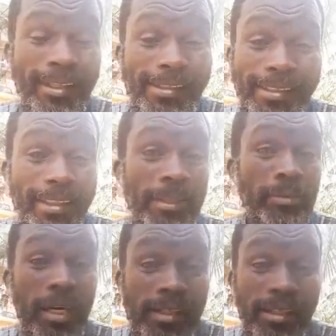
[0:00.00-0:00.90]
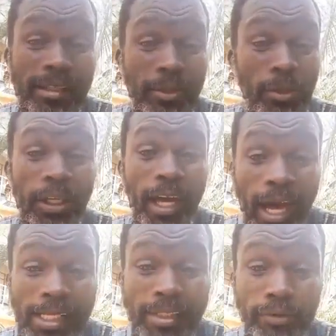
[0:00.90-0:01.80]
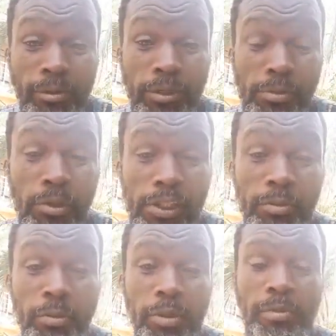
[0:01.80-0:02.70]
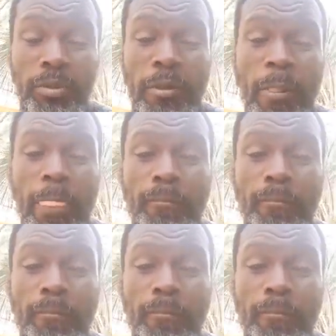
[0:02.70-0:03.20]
History is present. You can ask from responsible people.